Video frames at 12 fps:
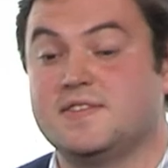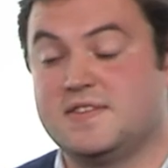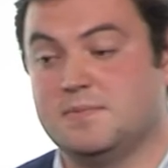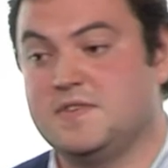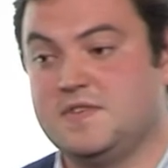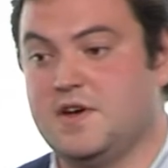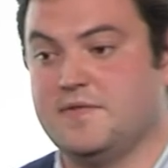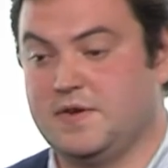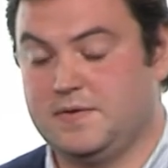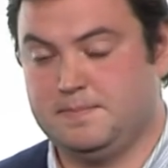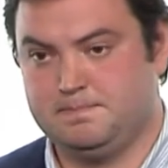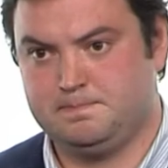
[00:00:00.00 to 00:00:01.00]
customer
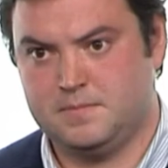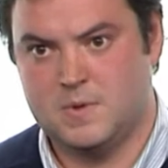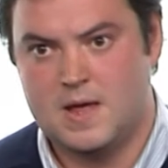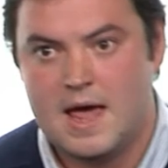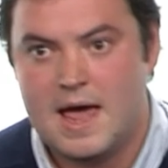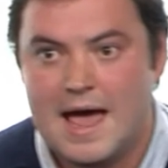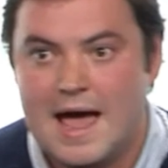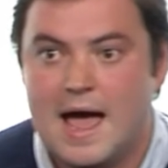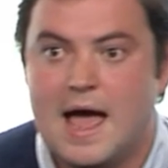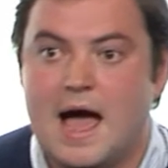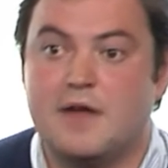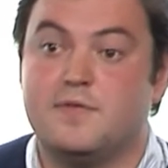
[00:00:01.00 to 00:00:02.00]
service.
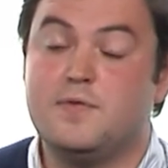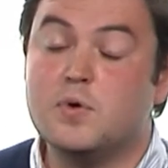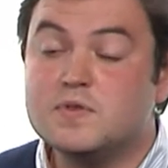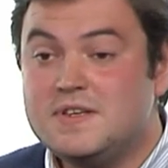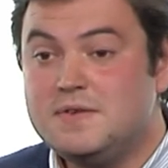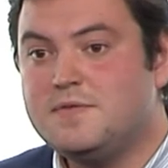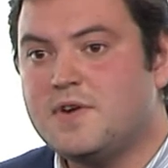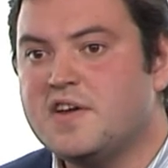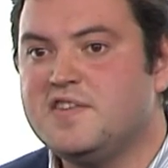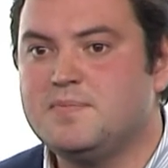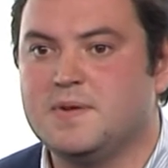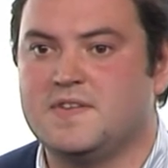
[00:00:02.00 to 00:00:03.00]
And
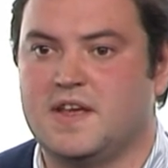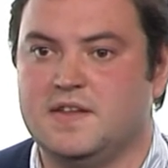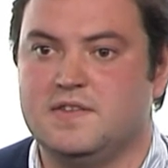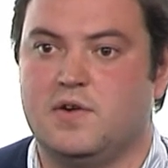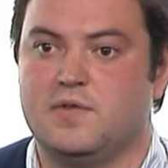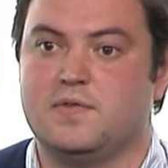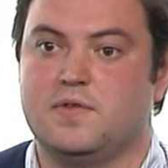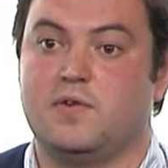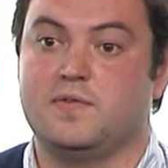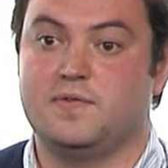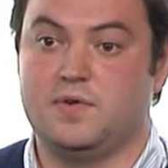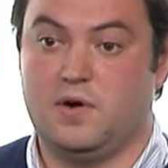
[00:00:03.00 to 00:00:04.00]

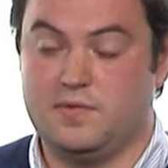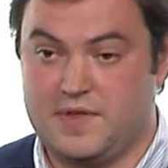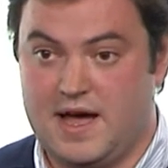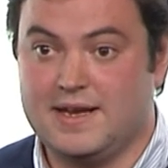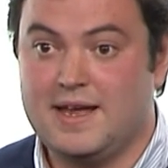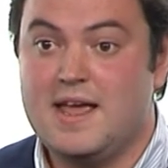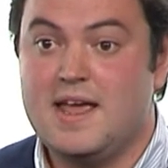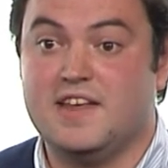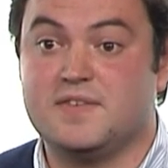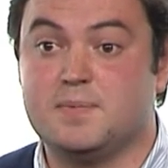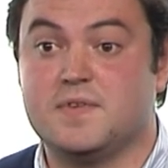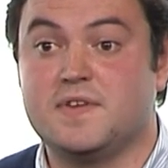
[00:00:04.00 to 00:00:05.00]
45% of that
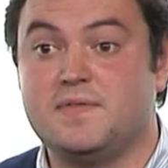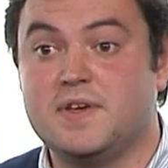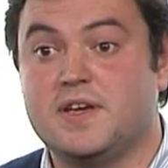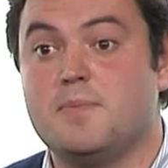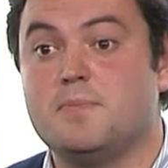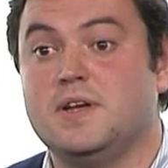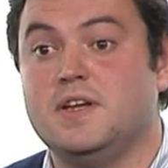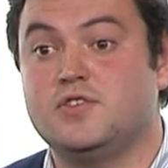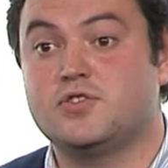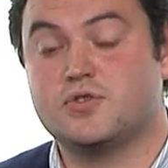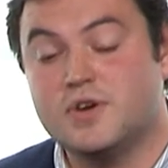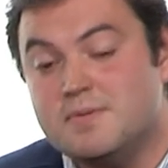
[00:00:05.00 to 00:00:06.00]
is specific companies'
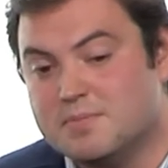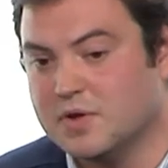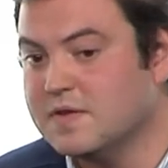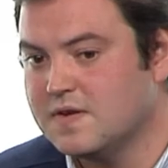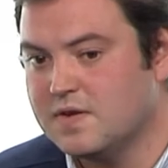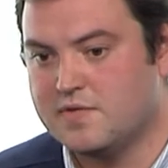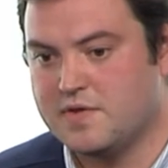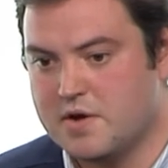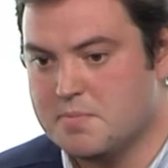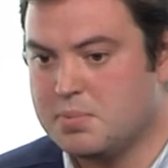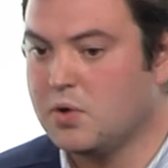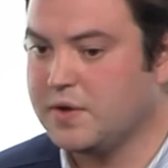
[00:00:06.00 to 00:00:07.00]
treatment of
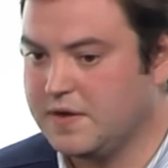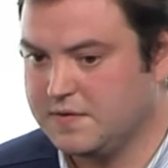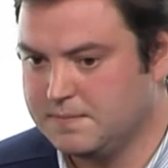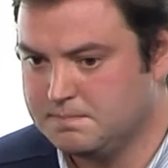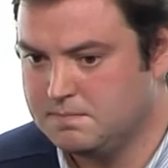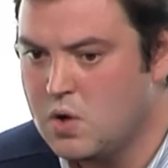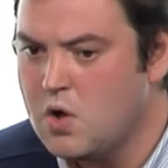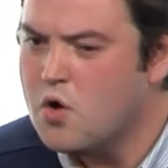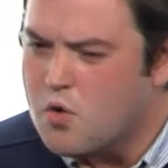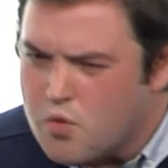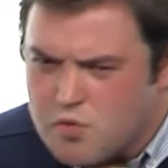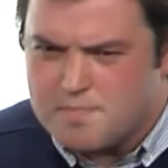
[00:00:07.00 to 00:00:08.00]
their employees.
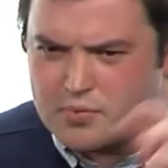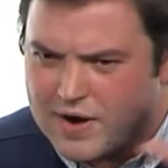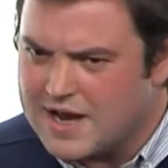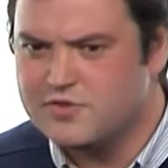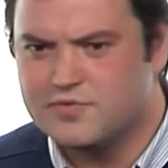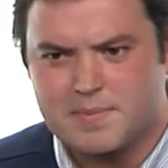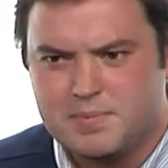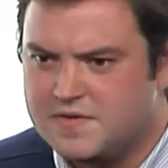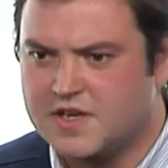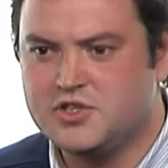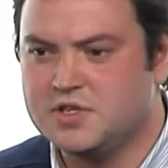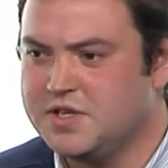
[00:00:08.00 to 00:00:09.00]
All brand
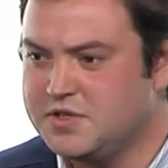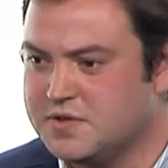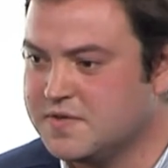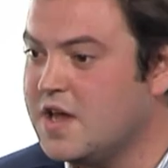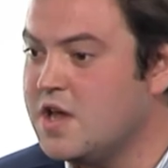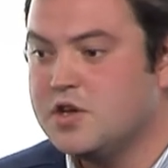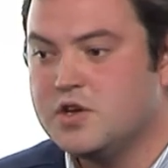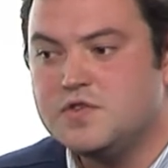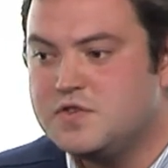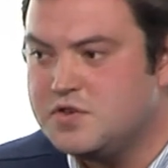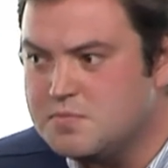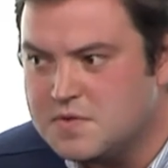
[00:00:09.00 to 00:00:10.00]
reputation issues.
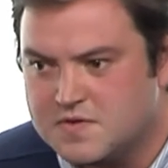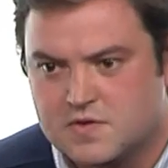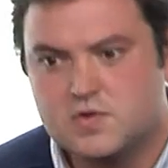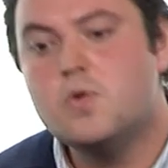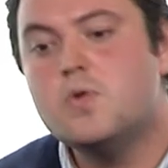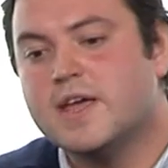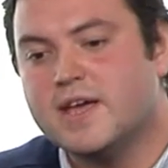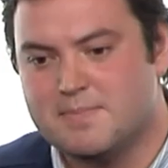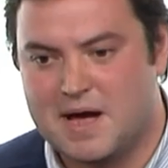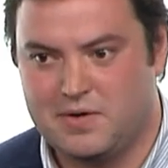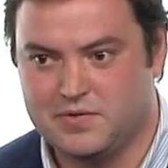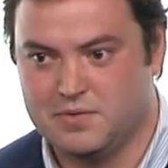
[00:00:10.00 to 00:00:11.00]
Consumers are talking
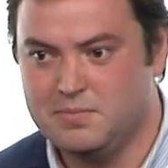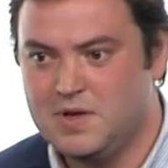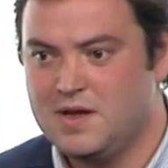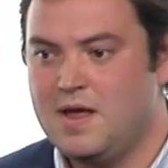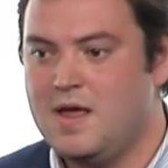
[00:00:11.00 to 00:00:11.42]
about them,